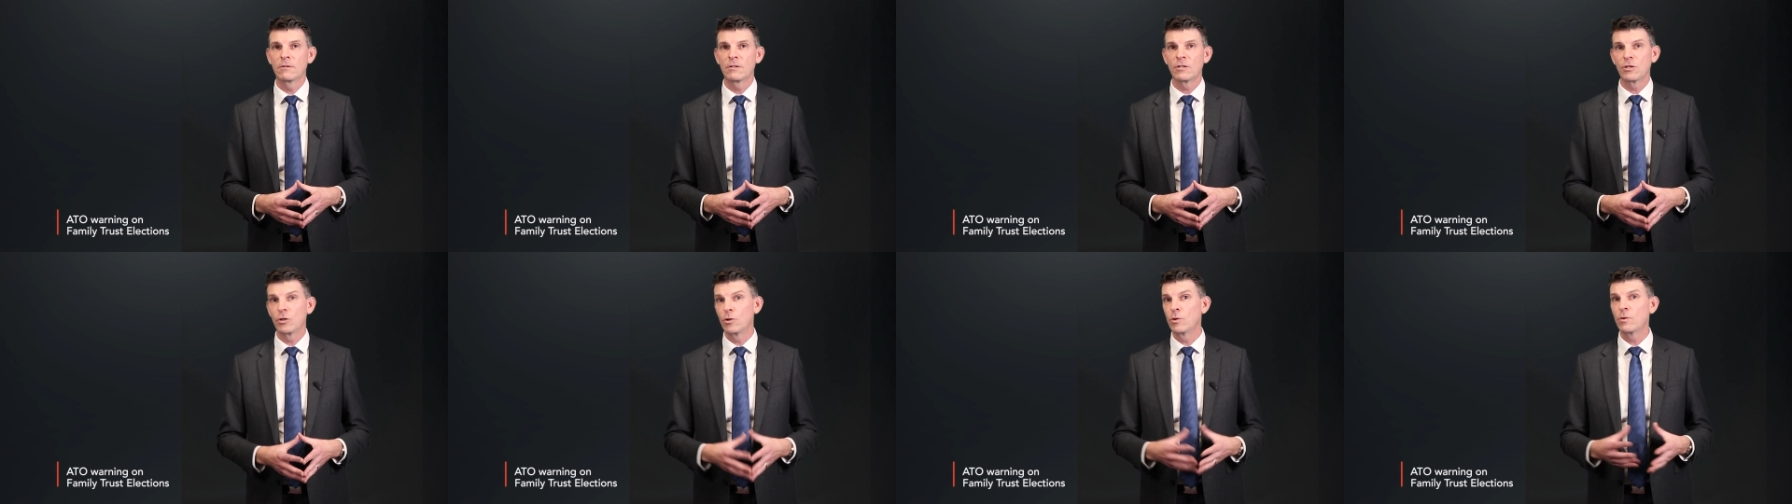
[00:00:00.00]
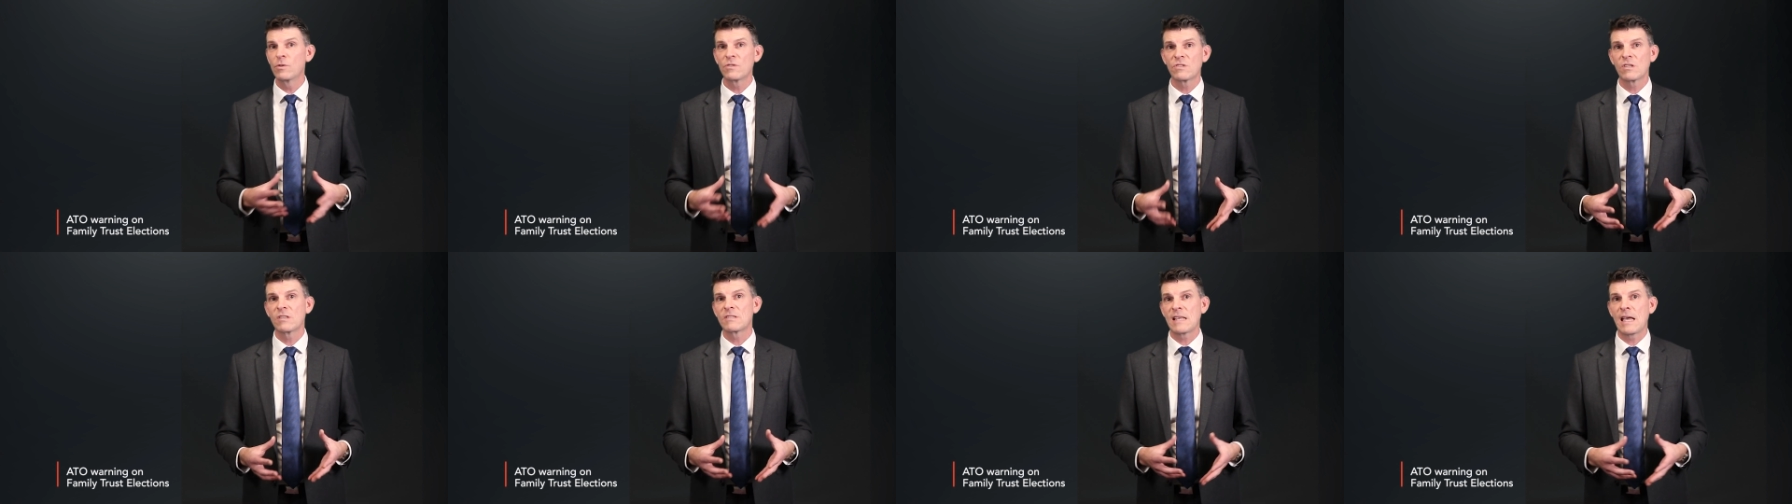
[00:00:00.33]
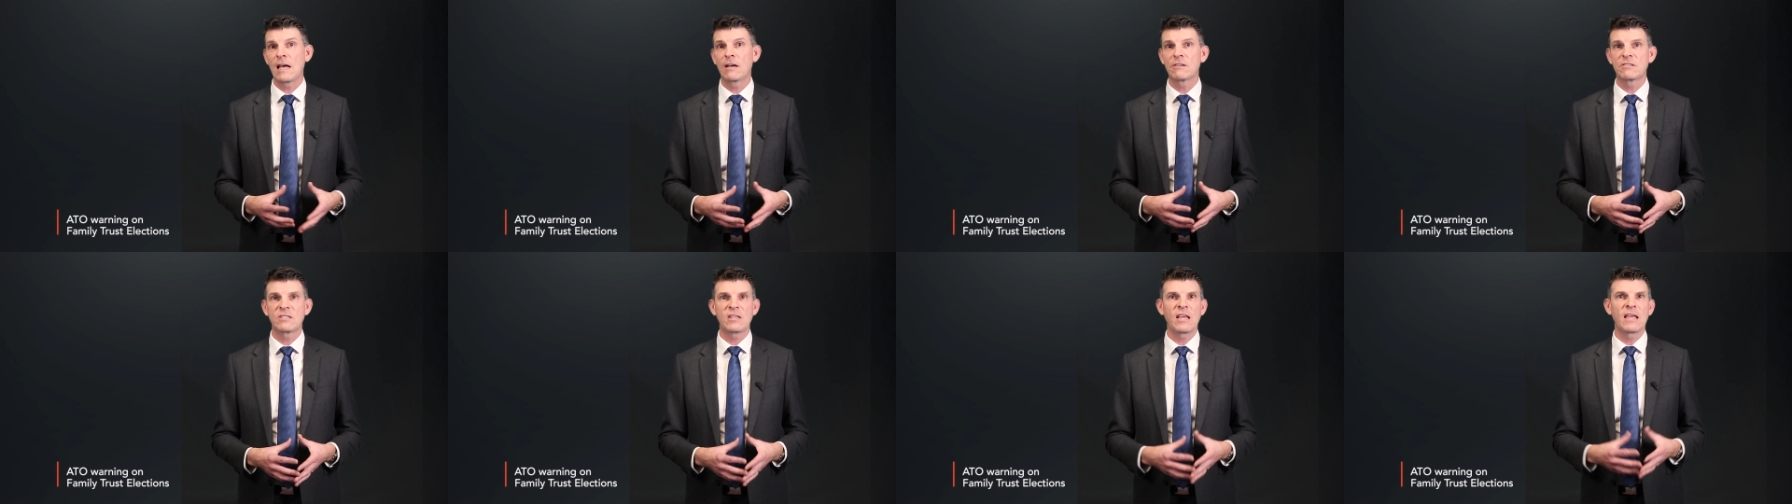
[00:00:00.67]
use as
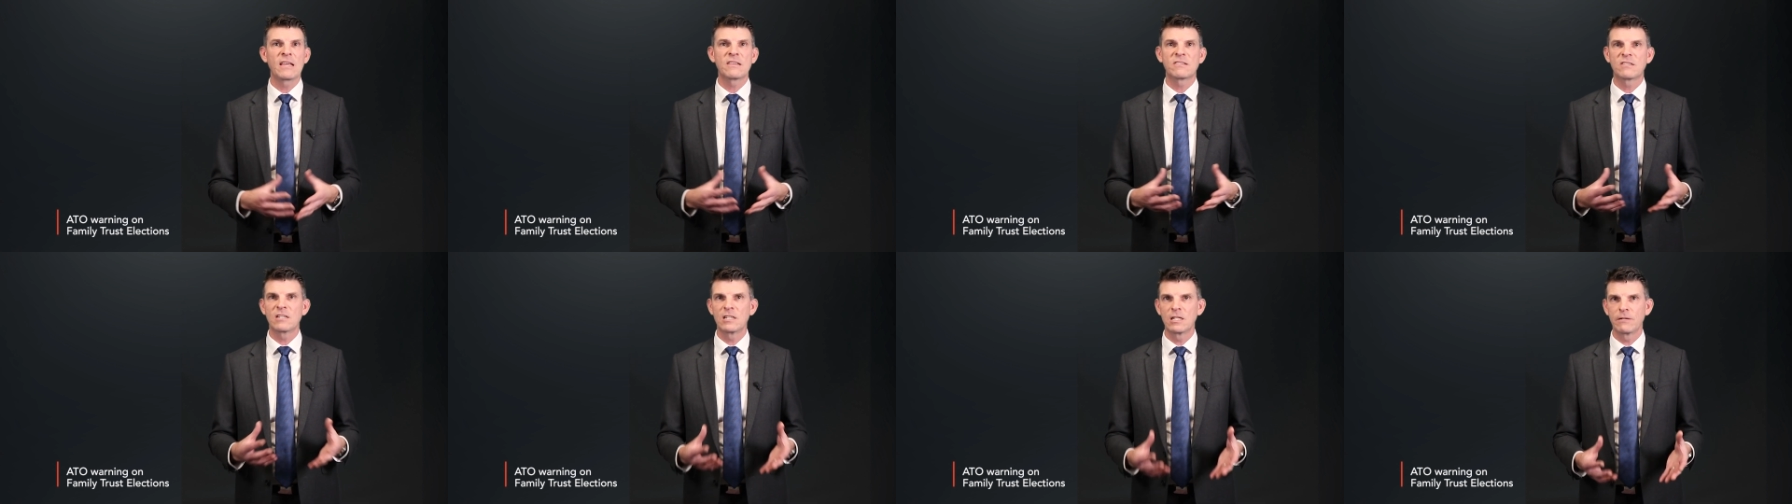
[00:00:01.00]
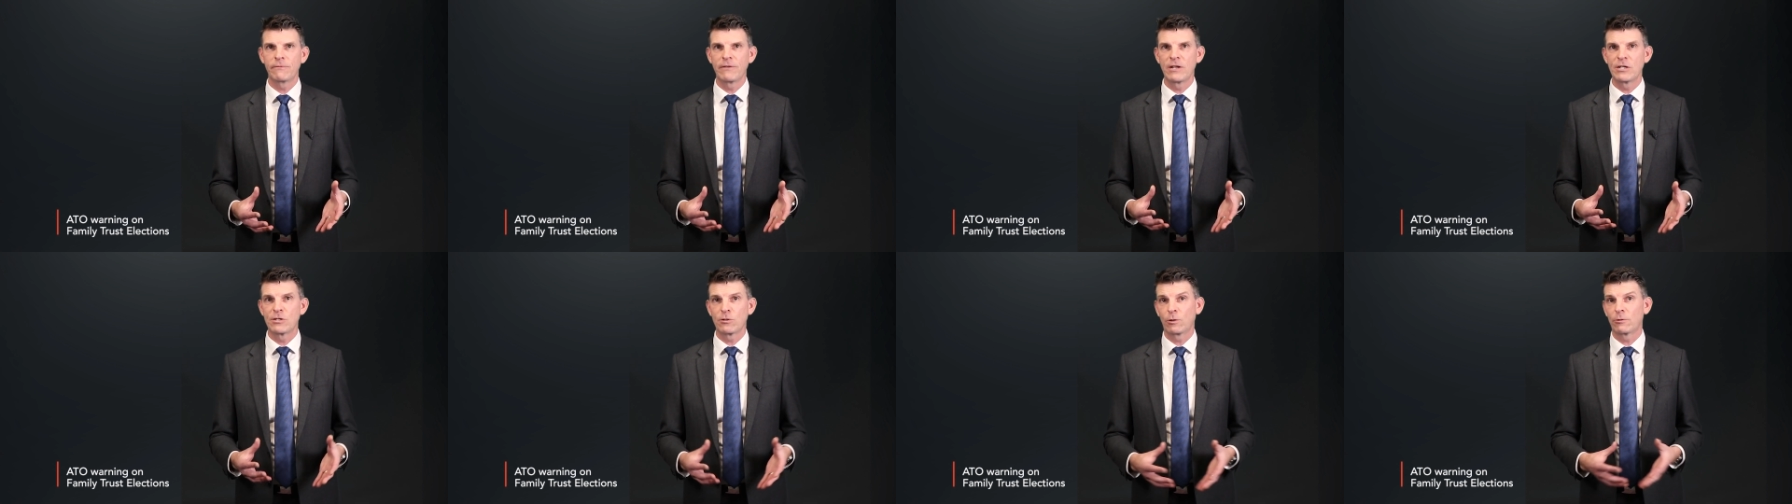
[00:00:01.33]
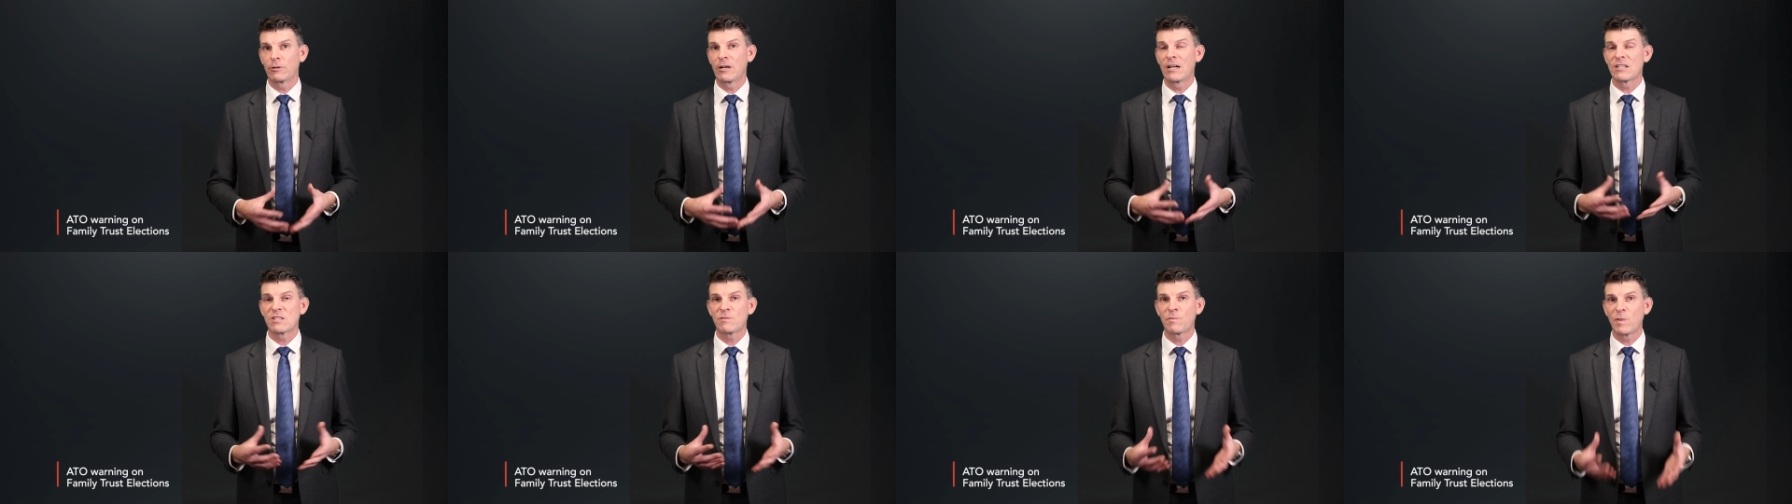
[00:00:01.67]
our test individual
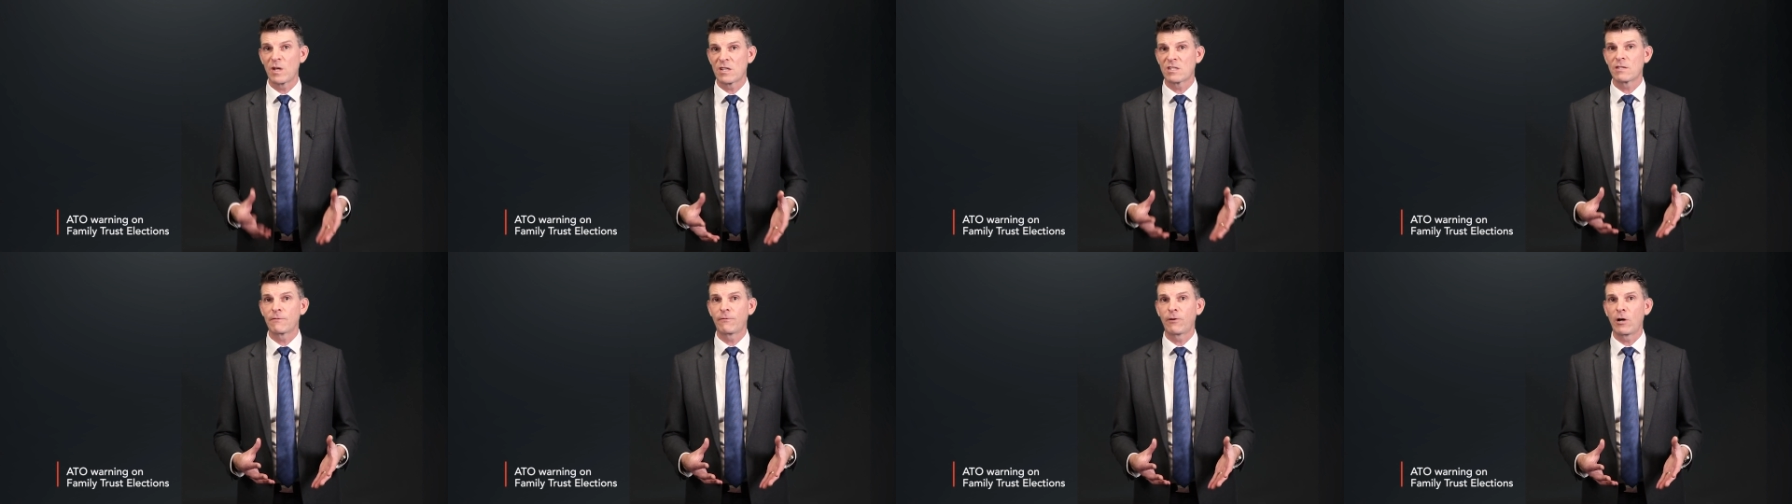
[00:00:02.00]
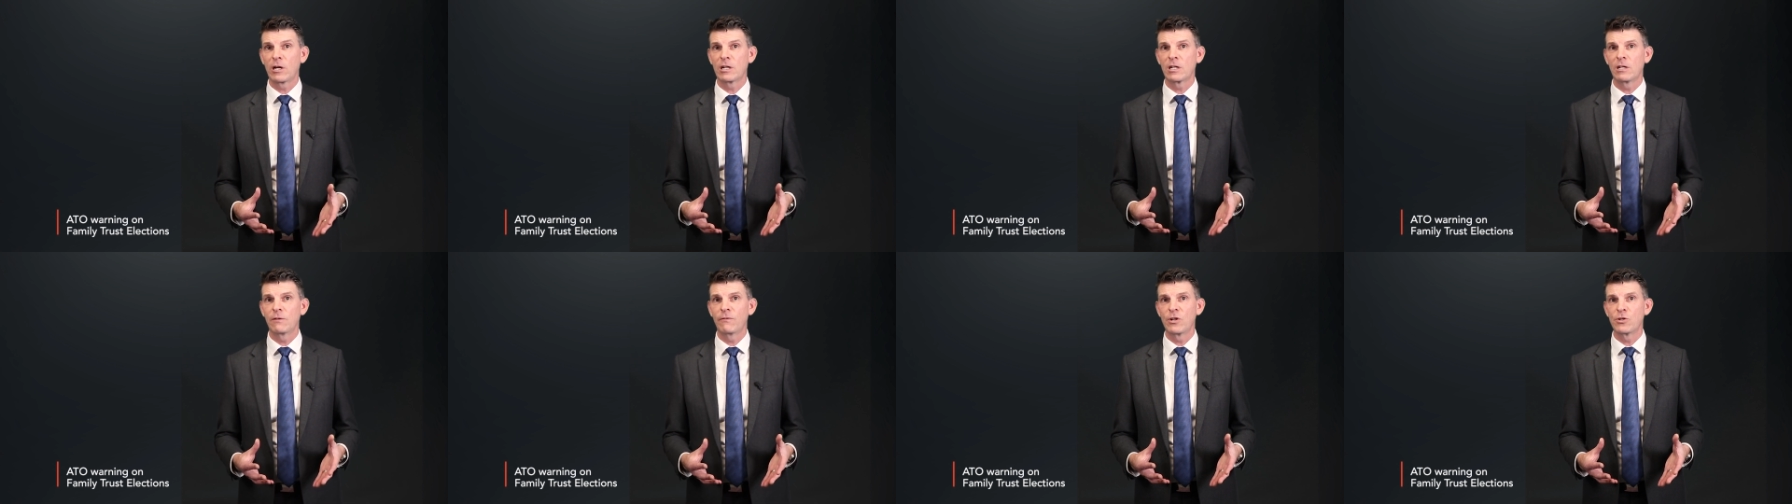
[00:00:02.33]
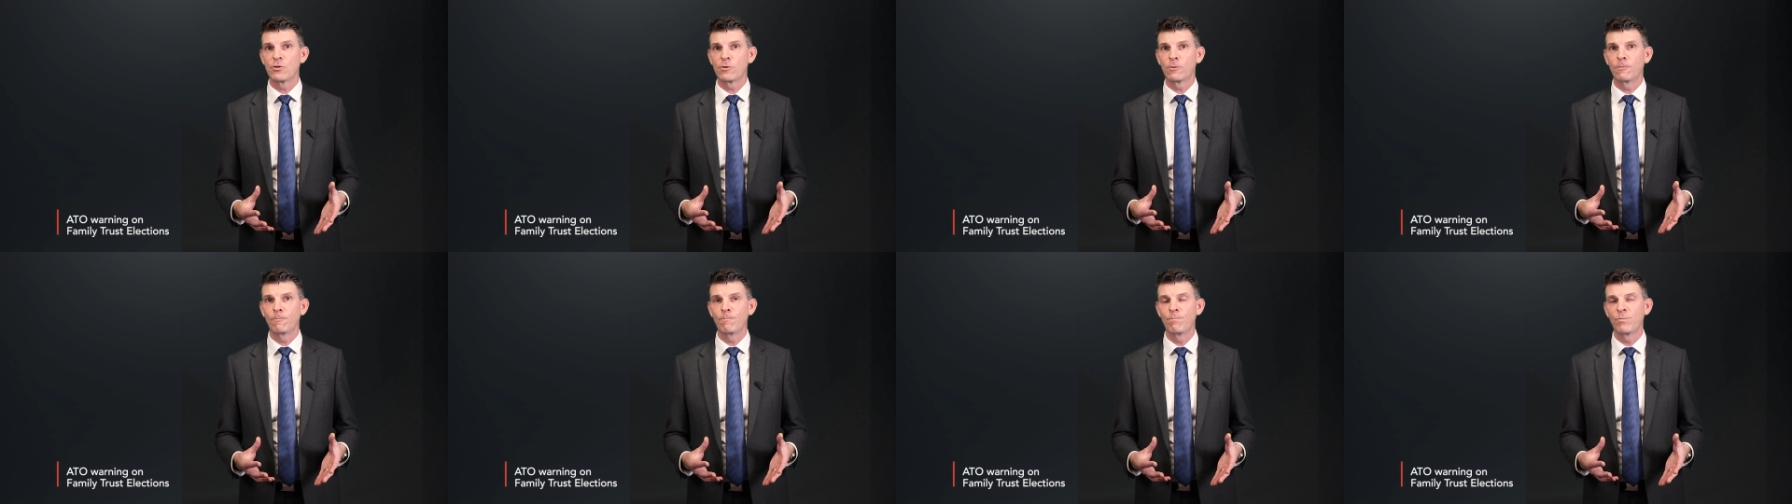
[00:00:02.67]
or our specified
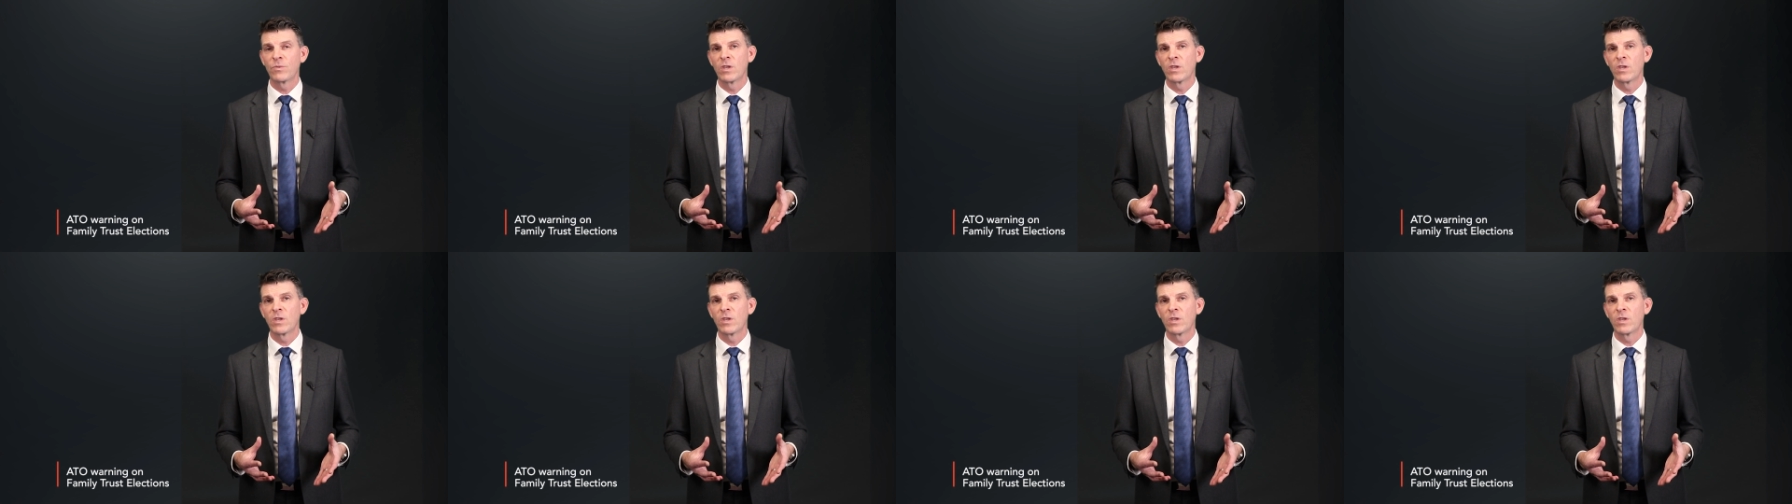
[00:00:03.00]
individual.